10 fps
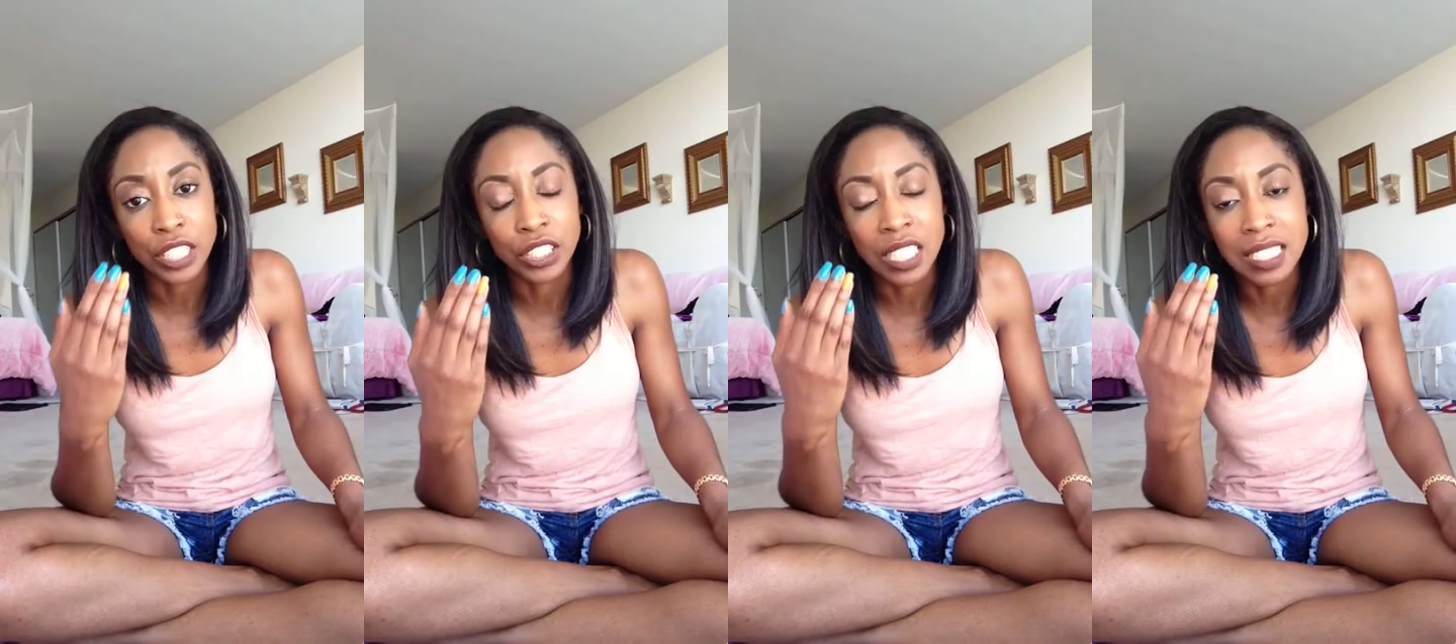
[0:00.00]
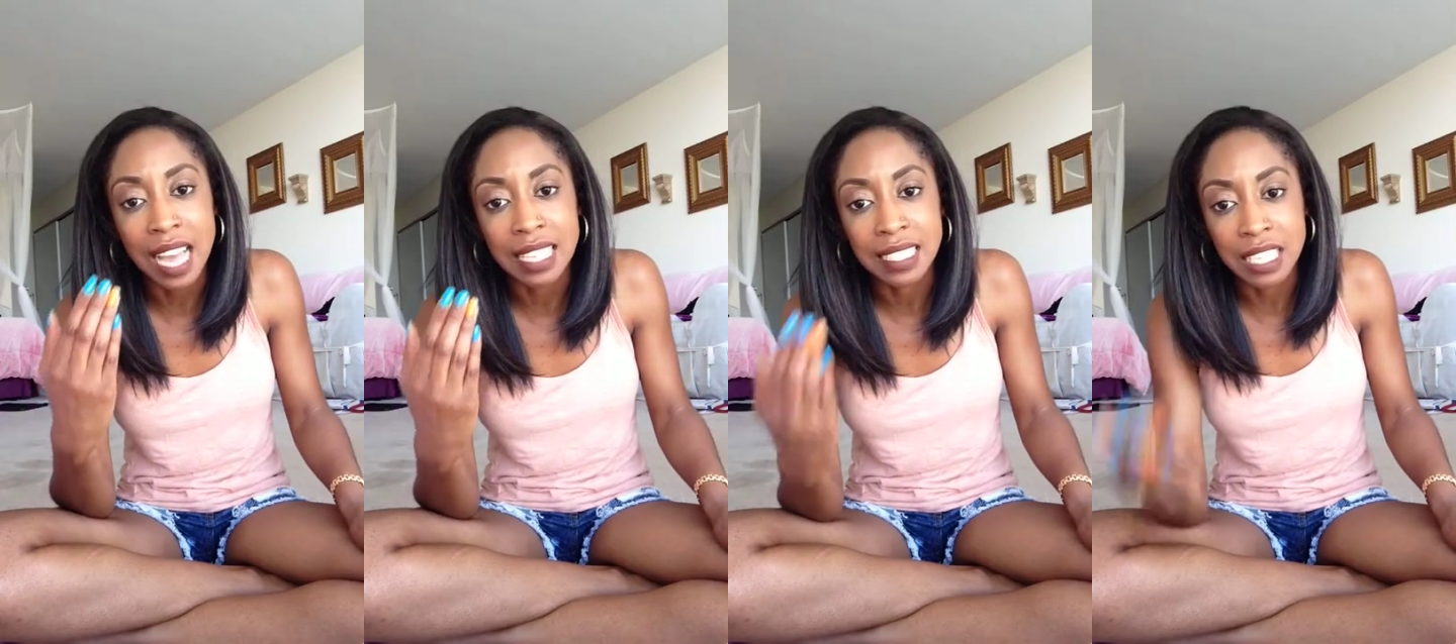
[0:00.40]
does
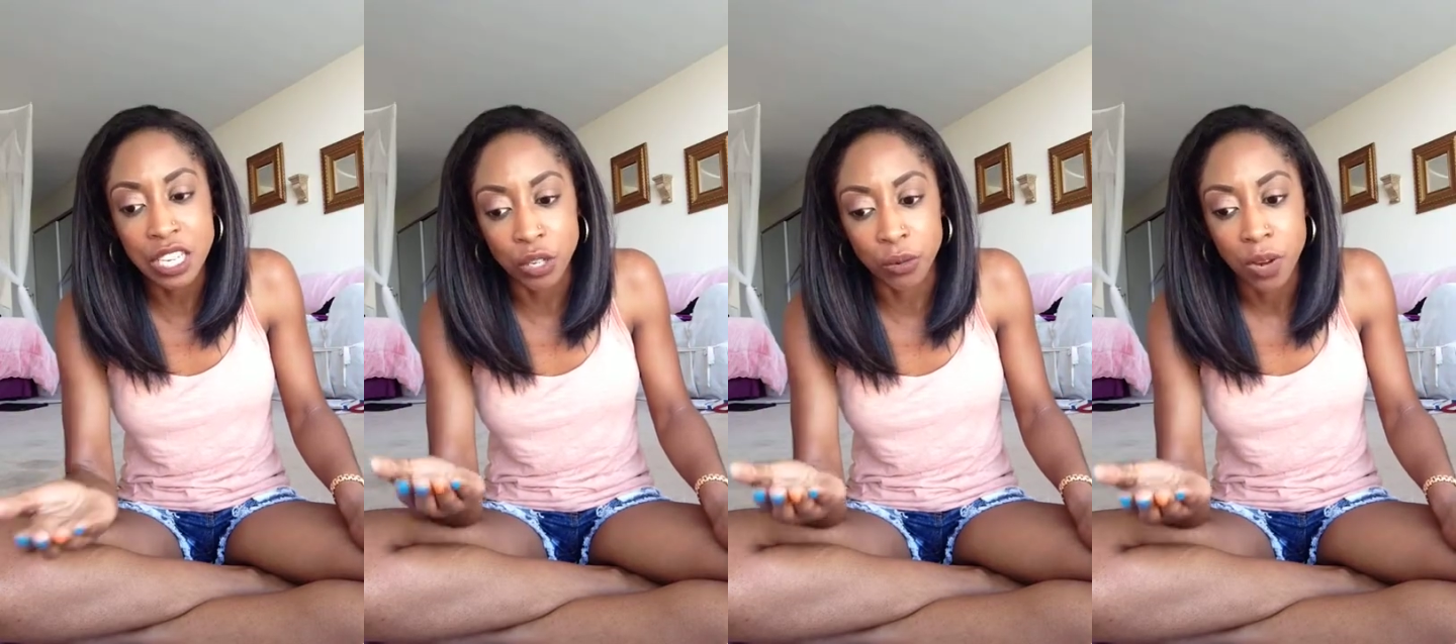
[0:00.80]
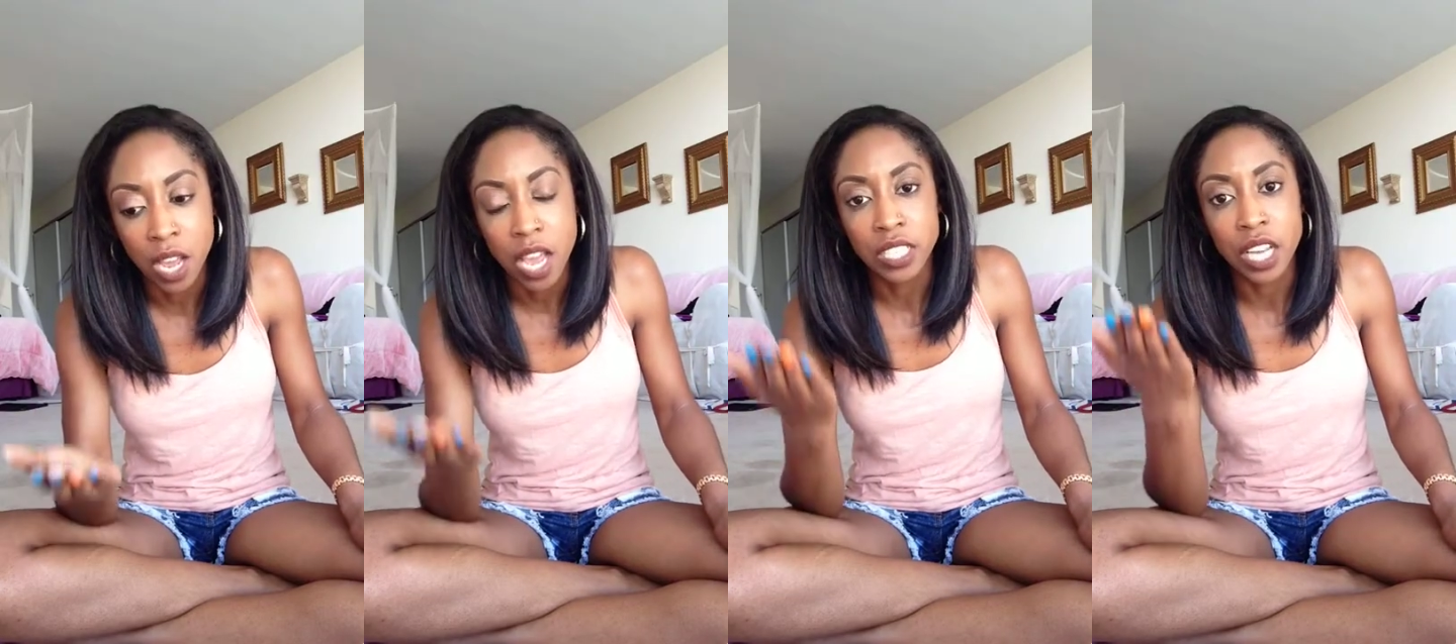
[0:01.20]
not see you,
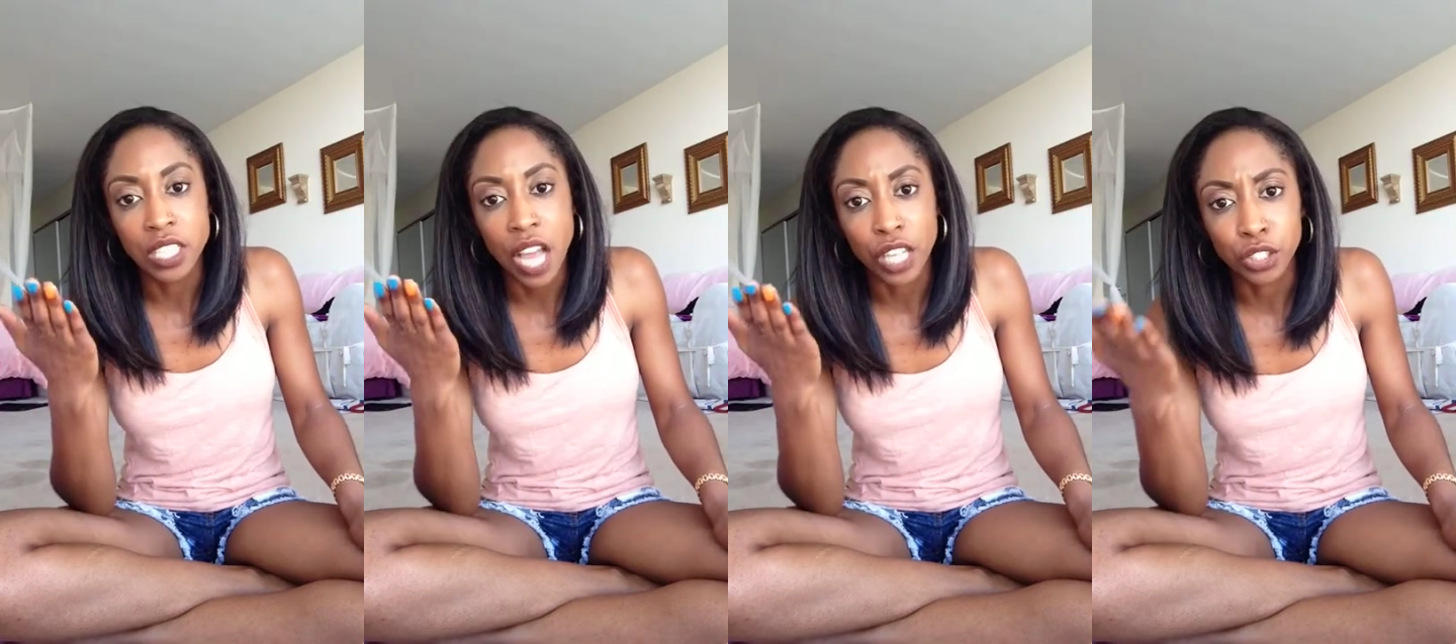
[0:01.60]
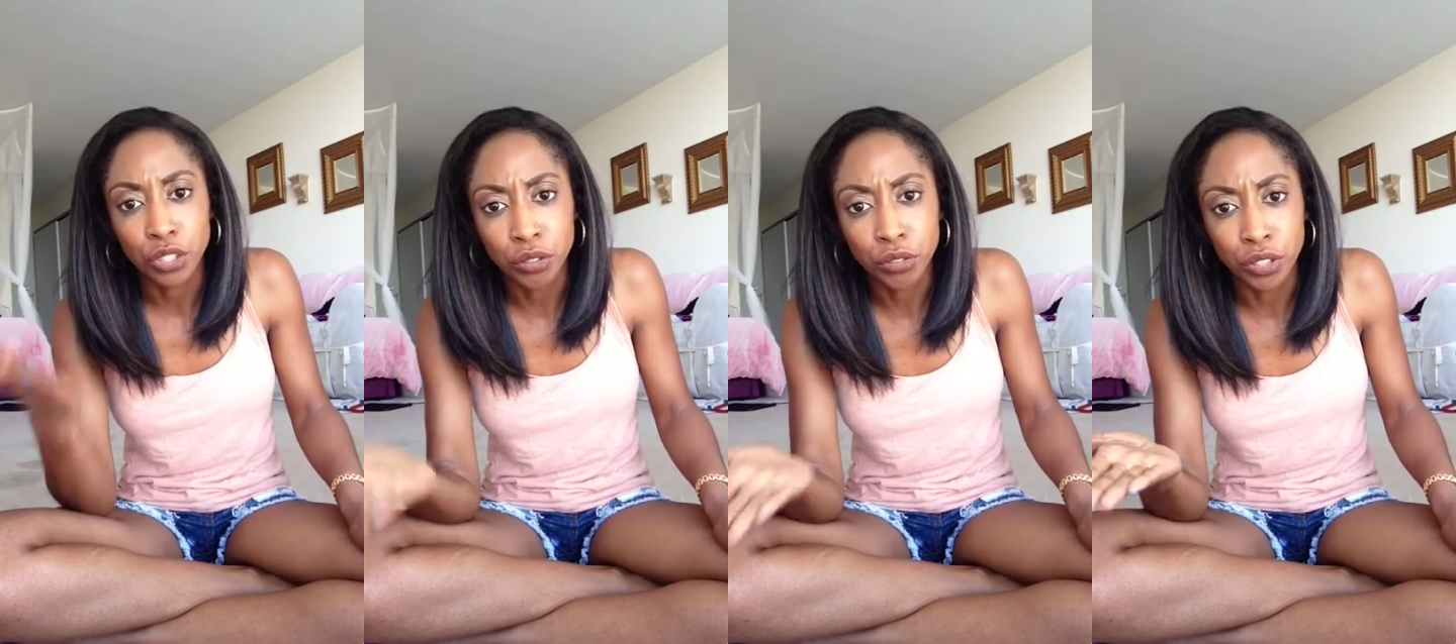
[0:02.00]
does not
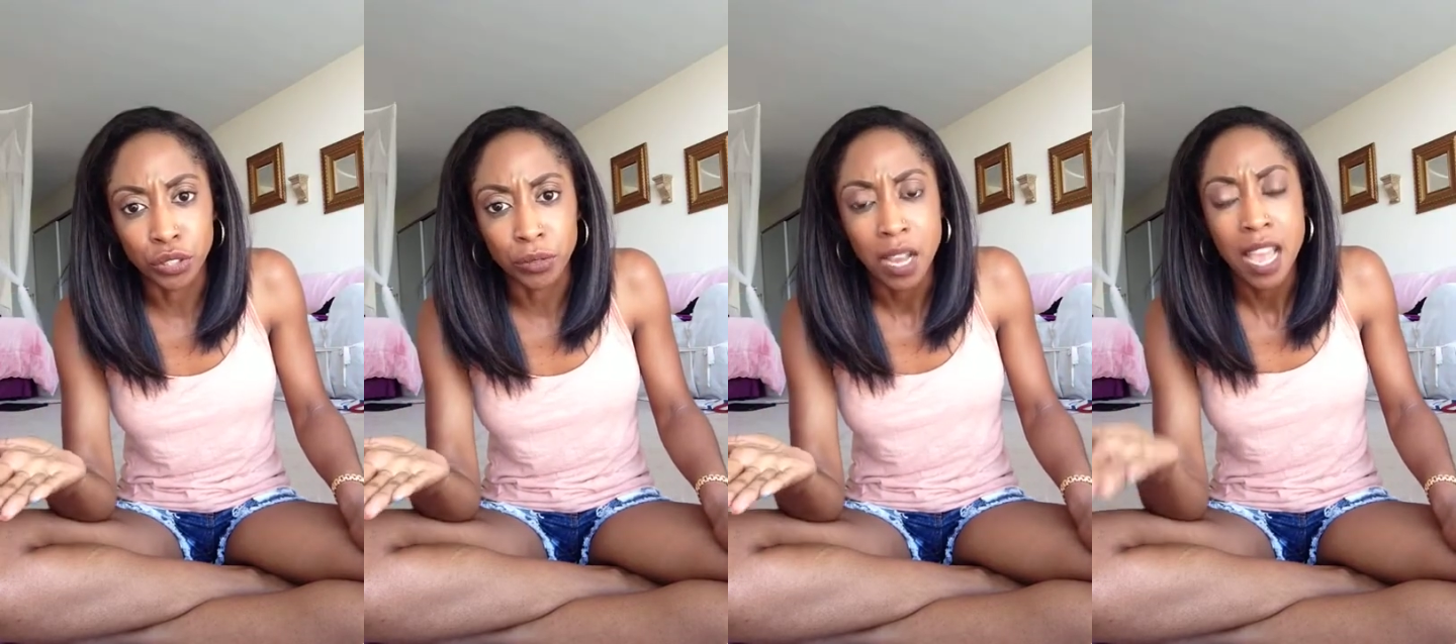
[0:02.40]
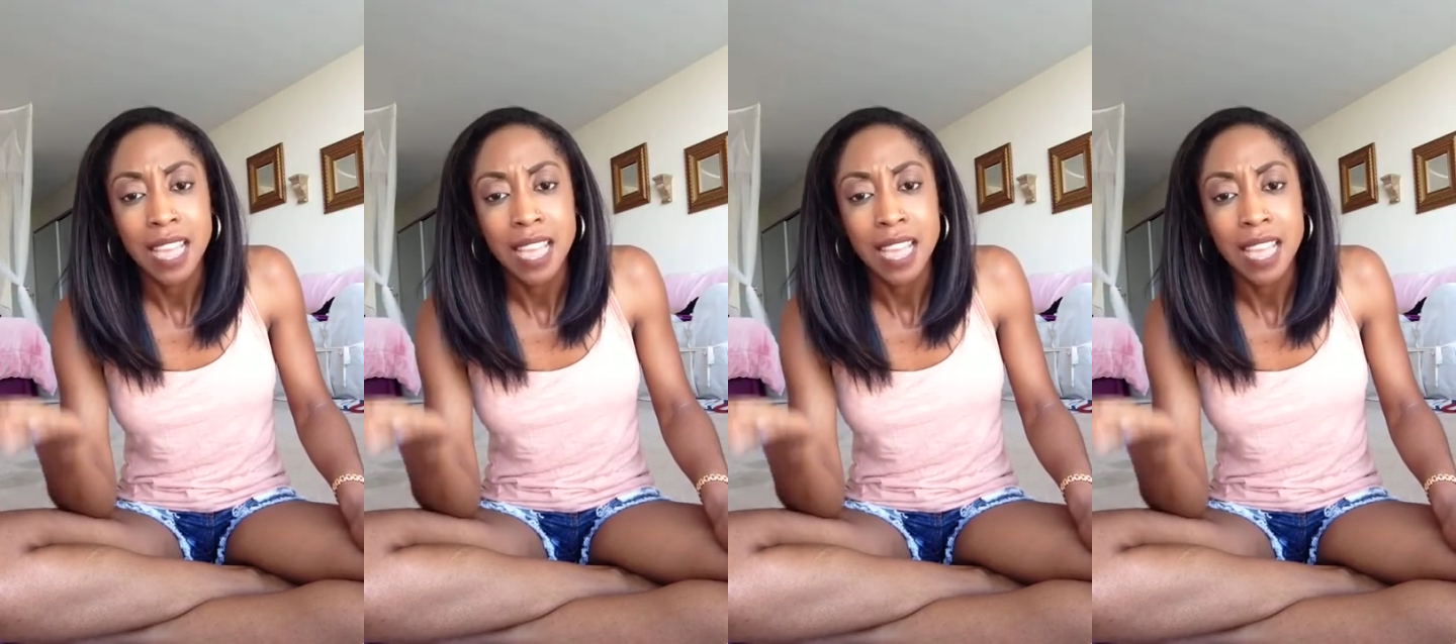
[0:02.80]
choose you,